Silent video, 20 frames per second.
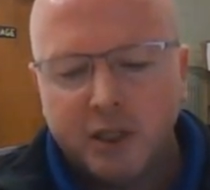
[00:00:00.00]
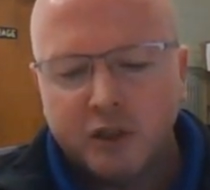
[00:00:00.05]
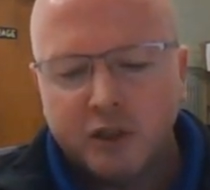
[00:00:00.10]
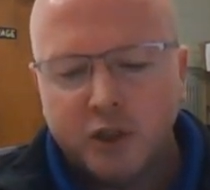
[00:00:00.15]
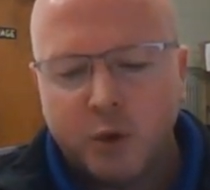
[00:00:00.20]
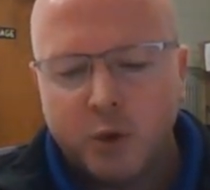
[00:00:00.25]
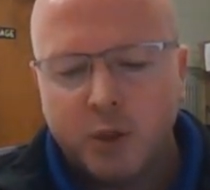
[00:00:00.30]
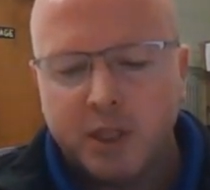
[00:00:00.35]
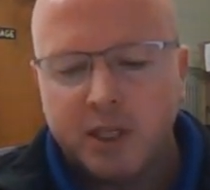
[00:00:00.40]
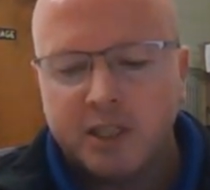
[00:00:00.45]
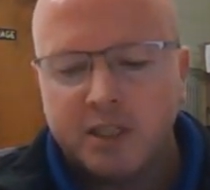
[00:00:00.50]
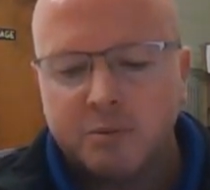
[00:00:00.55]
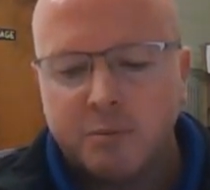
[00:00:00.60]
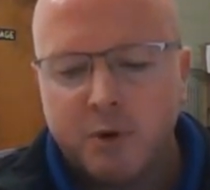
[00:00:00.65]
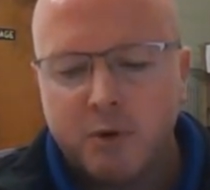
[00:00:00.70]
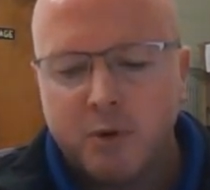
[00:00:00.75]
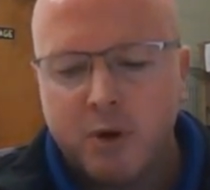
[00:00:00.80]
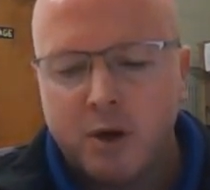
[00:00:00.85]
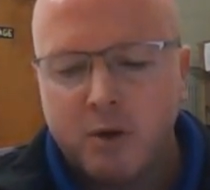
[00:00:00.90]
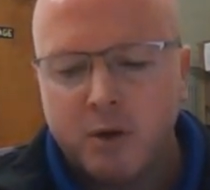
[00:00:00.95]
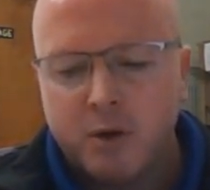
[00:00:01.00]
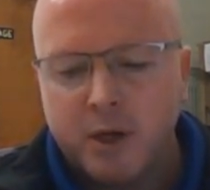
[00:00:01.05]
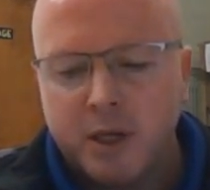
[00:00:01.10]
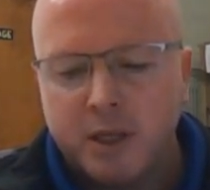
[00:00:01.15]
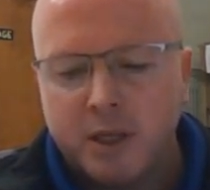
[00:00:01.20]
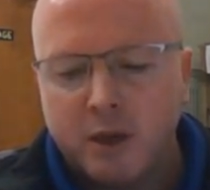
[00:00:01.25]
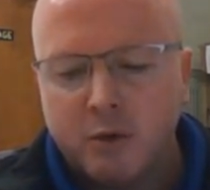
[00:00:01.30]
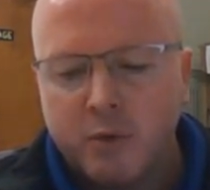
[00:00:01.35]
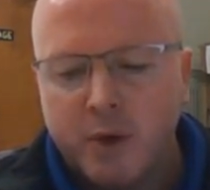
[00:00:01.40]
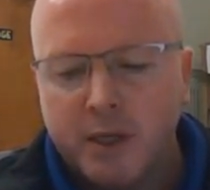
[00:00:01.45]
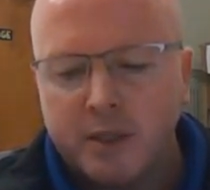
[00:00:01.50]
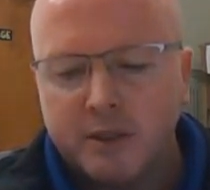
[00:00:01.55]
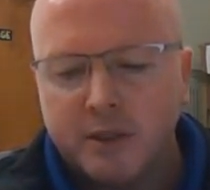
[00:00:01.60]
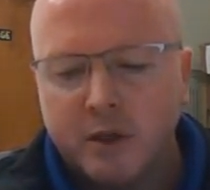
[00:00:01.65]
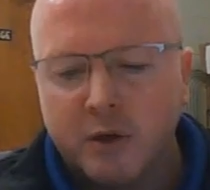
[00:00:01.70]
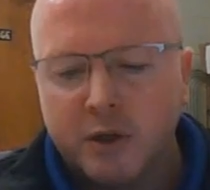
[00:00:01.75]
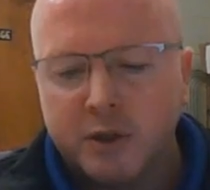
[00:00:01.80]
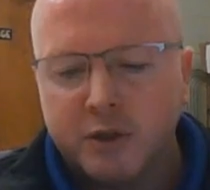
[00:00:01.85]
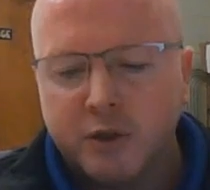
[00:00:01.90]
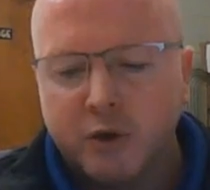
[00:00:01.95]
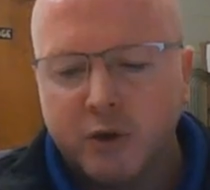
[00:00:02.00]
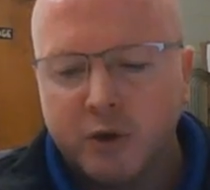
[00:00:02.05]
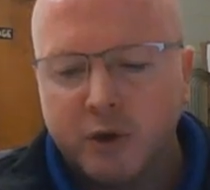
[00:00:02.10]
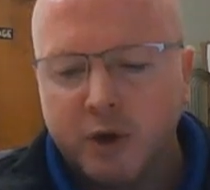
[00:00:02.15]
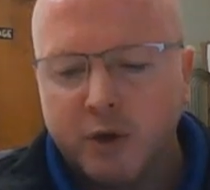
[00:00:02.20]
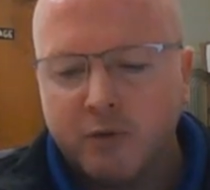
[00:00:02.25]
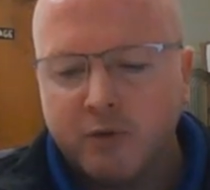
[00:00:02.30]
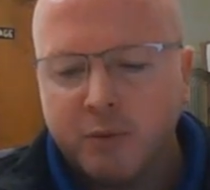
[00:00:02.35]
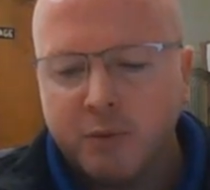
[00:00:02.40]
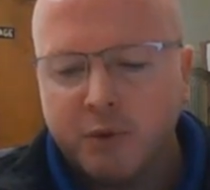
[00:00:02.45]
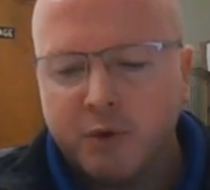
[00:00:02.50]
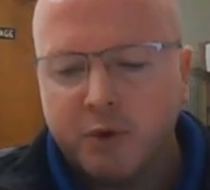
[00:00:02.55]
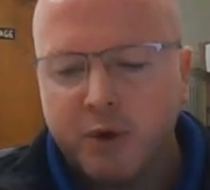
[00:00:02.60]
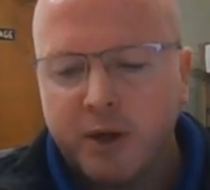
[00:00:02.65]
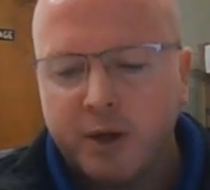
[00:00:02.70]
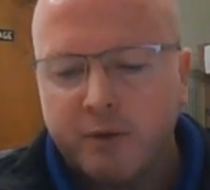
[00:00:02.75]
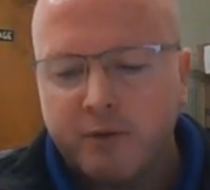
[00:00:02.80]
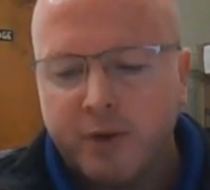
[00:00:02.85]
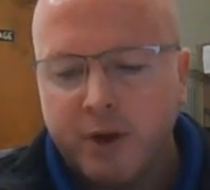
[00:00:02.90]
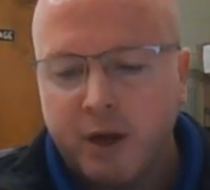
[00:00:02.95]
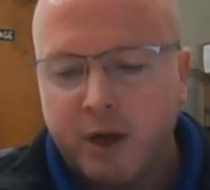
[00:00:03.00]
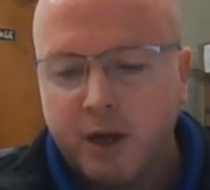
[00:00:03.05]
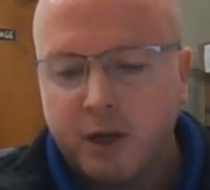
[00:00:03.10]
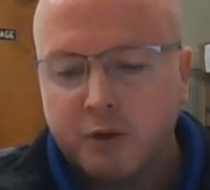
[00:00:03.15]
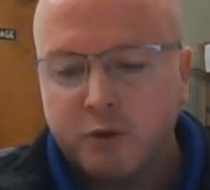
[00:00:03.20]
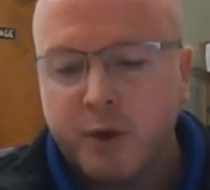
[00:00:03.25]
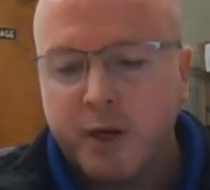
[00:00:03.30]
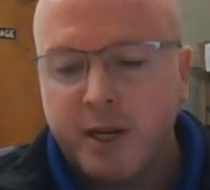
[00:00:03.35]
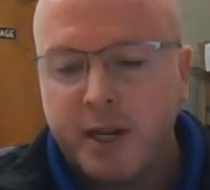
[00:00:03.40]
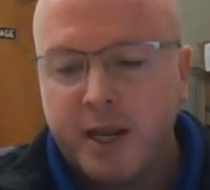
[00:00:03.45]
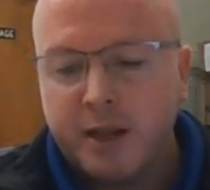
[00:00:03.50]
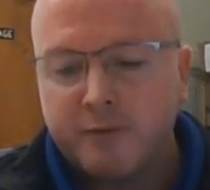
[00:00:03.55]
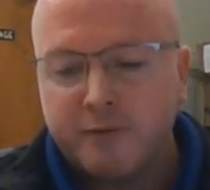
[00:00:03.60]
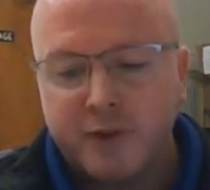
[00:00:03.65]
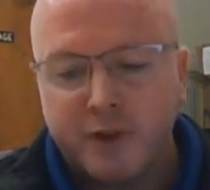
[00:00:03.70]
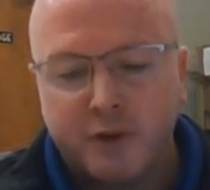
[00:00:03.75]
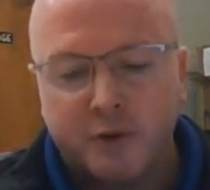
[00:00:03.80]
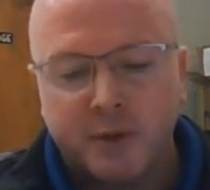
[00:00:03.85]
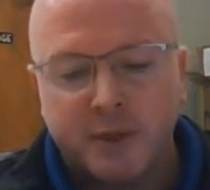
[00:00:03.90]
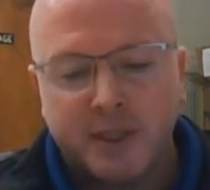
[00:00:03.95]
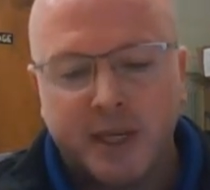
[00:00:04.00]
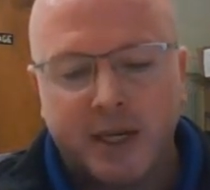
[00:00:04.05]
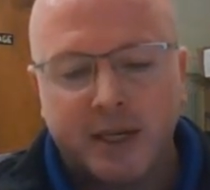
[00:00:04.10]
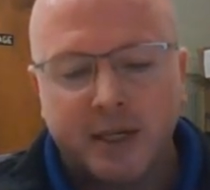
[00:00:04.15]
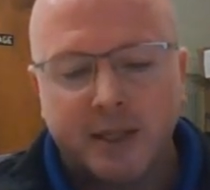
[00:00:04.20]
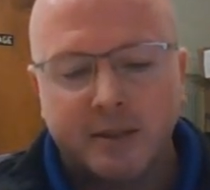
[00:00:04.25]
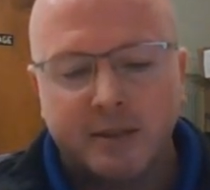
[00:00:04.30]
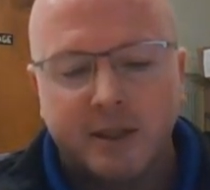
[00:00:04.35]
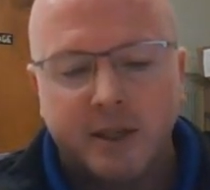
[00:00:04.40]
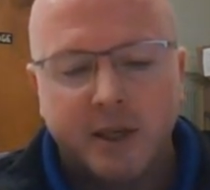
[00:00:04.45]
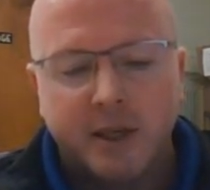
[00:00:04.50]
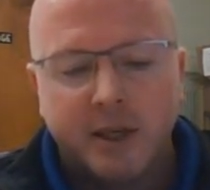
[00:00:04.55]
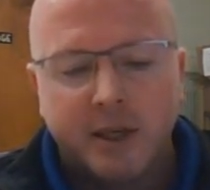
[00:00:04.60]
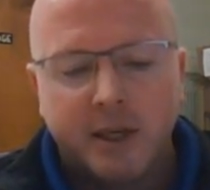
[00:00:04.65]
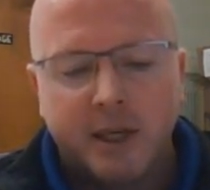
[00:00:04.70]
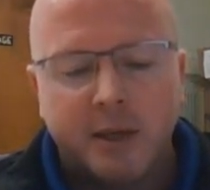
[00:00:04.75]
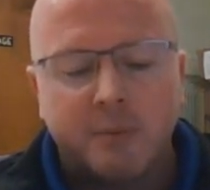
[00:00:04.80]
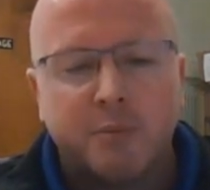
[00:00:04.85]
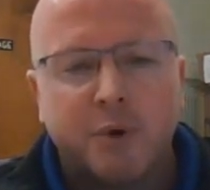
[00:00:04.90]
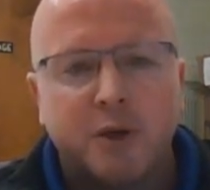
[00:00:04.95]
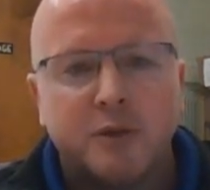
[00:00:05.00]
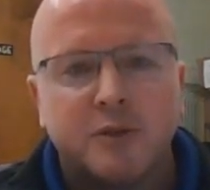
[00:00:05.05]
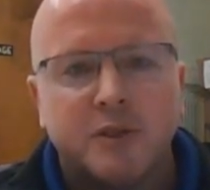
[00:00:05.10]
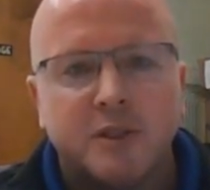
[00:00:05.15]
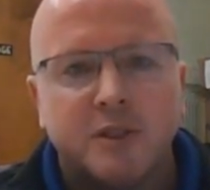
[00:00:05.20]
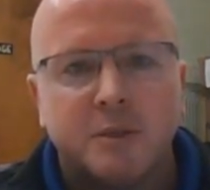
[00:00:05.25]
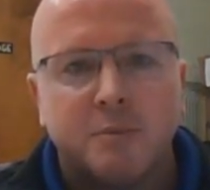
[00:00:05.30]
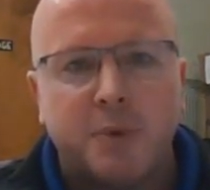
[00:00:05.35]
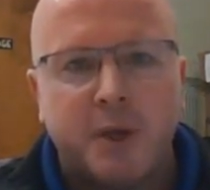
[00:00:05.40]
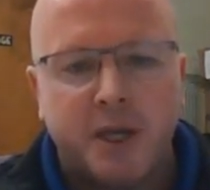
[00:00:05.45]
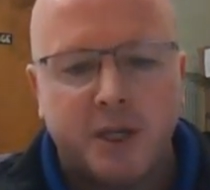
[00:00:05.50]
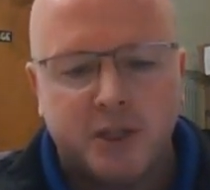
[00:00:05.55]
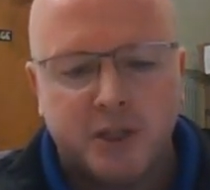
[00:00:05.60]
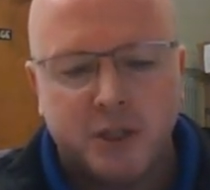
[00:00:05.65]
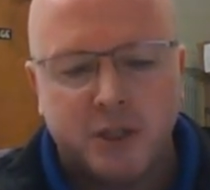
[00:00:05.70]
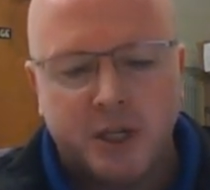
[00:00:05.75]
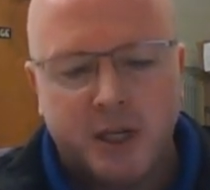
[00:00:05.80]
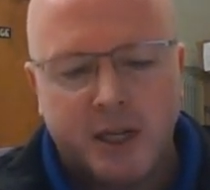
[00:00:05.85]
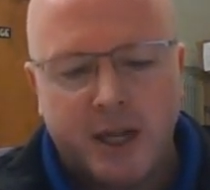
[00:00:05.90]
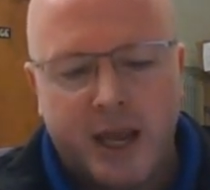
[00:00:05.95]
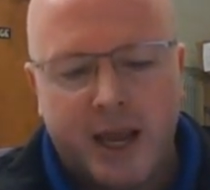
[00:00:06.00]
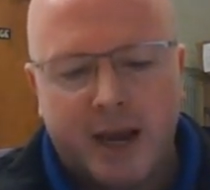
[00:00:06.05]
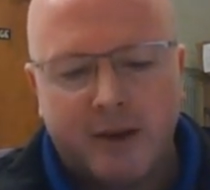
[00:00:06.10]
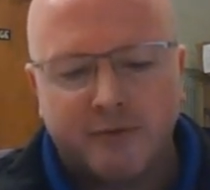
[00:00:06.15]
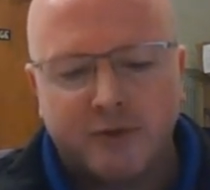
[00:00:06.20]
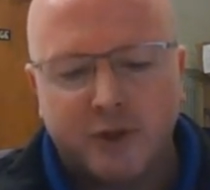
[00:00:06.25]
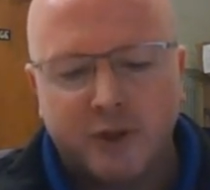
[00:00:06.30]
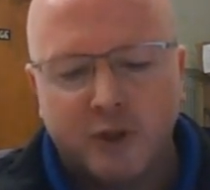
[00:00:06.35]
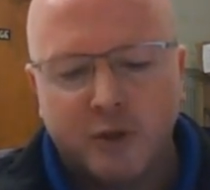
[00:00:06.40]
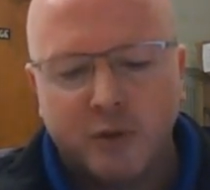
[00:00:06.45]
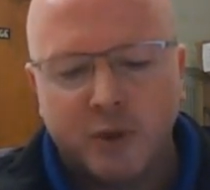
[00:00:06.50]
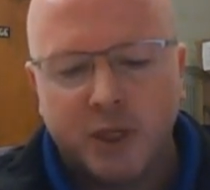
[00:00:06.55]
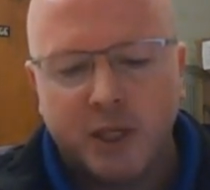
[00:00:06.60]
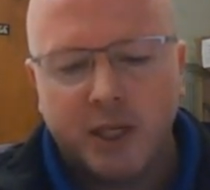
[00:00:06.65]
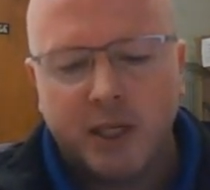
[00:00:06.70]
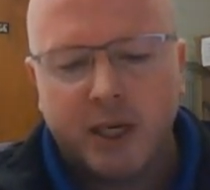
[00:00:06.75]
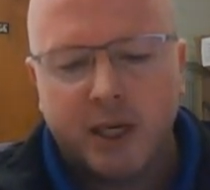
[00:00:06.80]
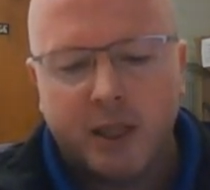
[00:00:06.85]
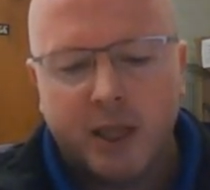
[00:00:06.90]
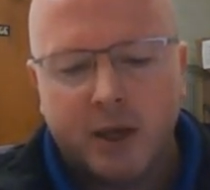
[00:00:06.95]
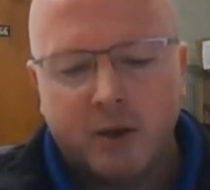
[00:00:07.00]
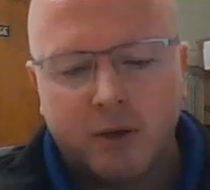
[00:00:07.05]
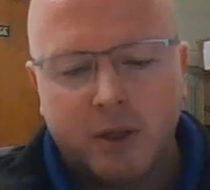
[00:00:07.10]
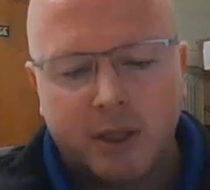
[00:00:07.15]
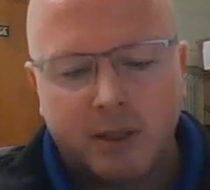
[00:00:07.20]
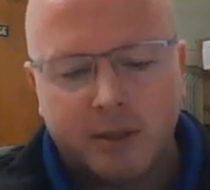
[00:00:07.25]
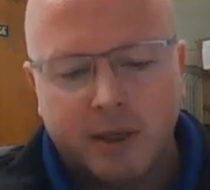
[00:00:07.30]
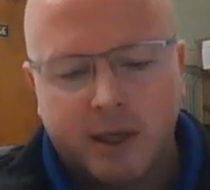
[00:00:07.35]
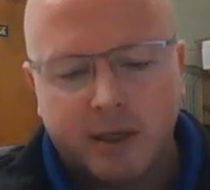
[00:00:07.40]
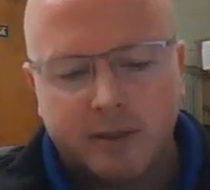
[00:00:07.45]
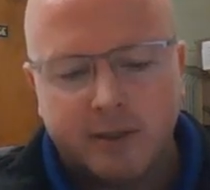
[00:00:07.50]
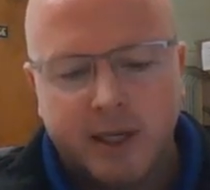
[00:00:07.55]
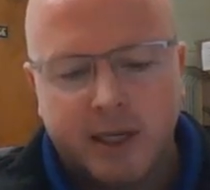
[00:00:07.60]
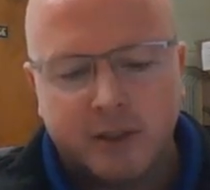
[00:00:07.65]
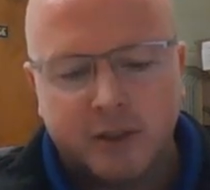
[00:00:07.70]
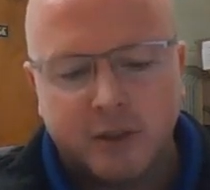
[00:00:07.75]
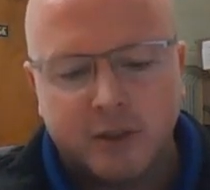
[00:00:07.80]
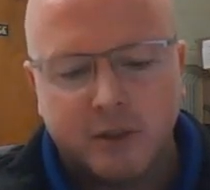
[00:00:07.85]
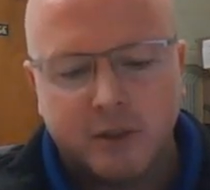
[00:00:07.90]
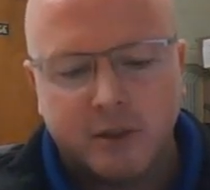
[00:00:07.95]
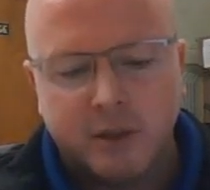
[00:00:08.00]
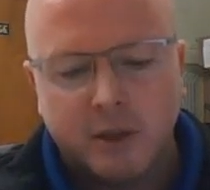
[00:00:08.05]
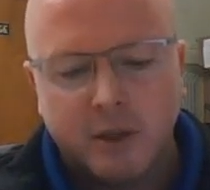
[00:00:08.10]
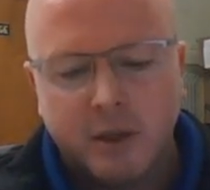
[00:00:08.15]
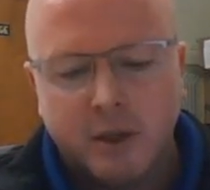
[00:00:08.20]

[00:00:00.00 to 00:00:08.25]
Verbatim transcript: Joelis Marrero, and Lorenzo Adorno from grade, uh, grade 8 for their attendance and participation in afternoon ELL uh, sessions.